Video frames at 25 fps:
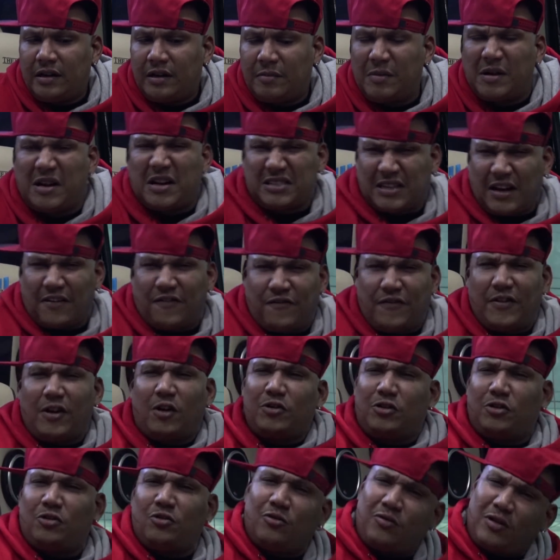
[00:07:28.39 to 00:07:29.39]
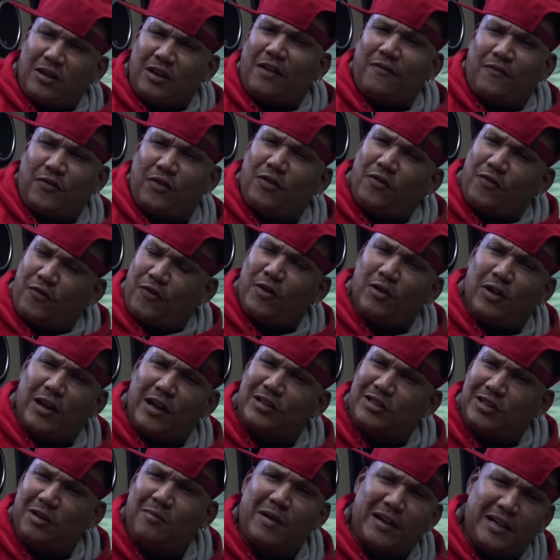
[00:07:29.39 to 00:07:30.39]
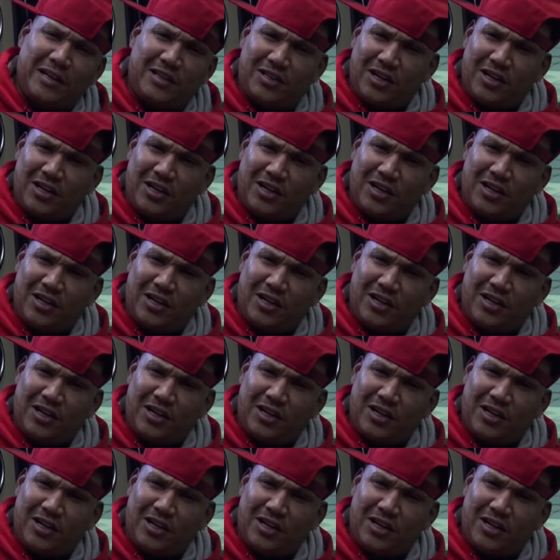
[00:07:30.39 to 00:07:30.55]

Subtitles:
because I felt, you know, if you feel like somebody